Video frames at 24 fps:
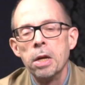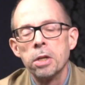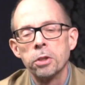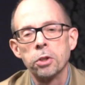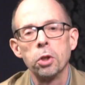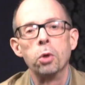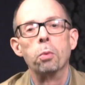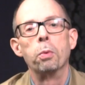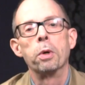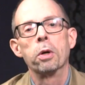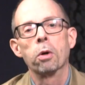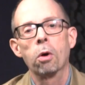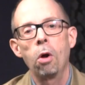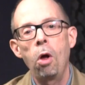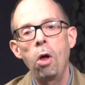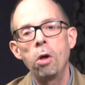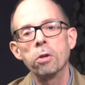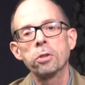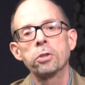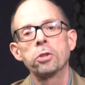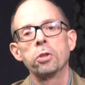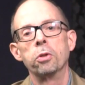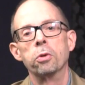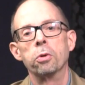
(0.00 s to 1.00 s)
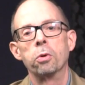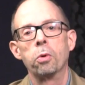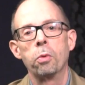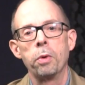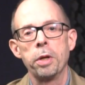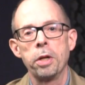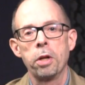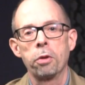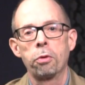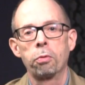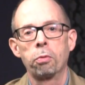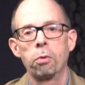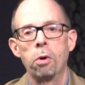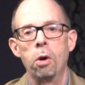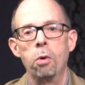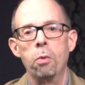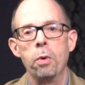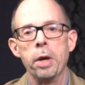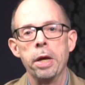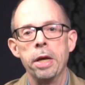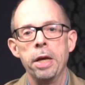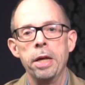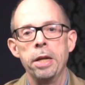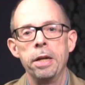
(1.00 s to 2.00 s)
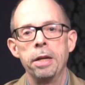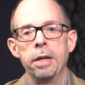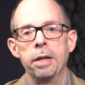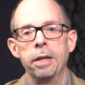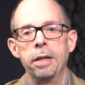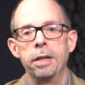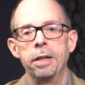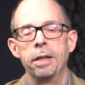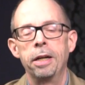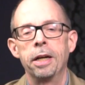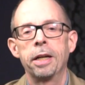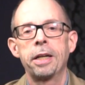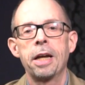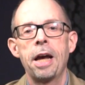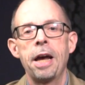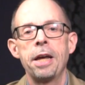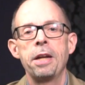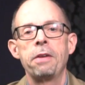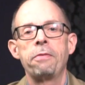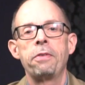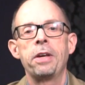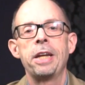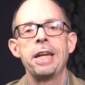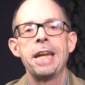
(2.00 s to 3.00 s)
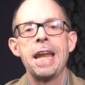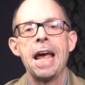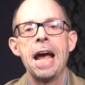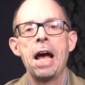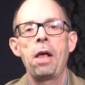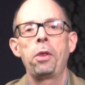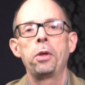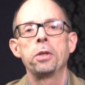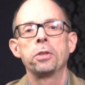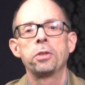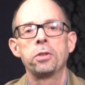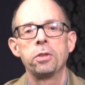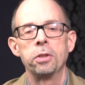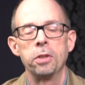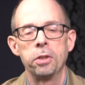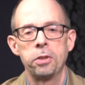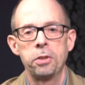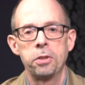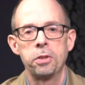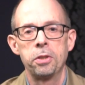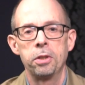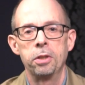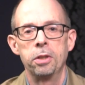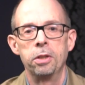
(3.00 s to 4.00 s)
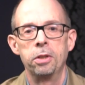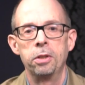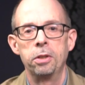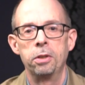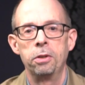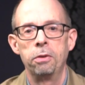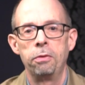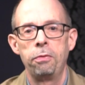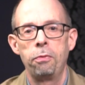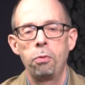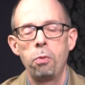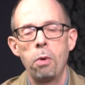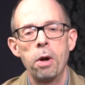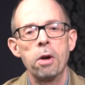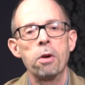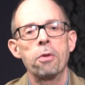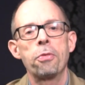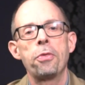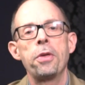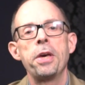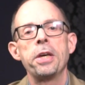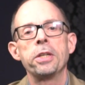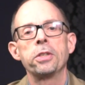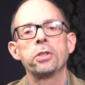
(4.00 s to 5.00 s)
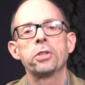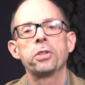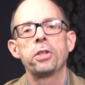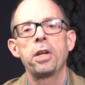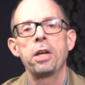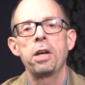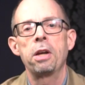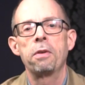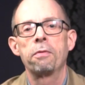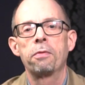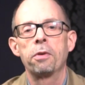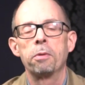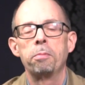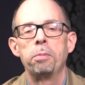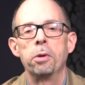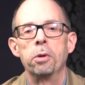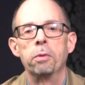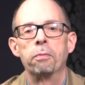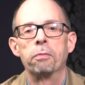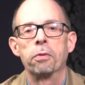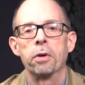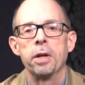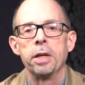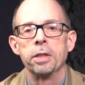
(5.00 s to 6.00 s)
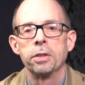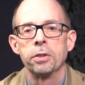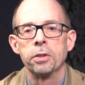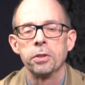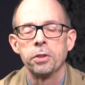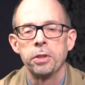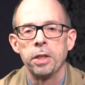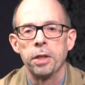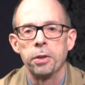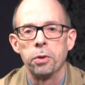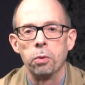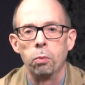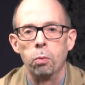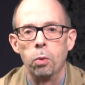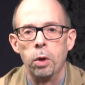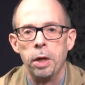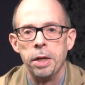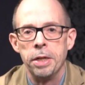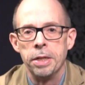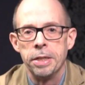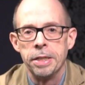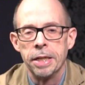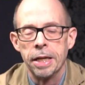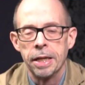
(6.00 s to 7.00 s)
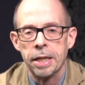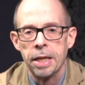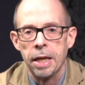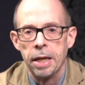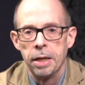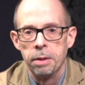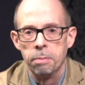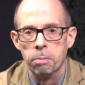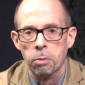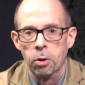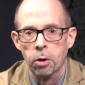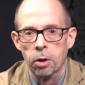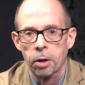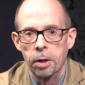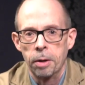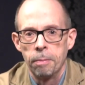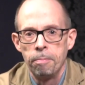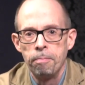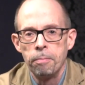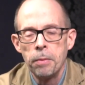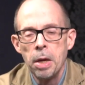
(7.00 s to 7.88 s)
So we are also going to throw in a kind of analysis of where things stand for Pope Francis at the one decade mark.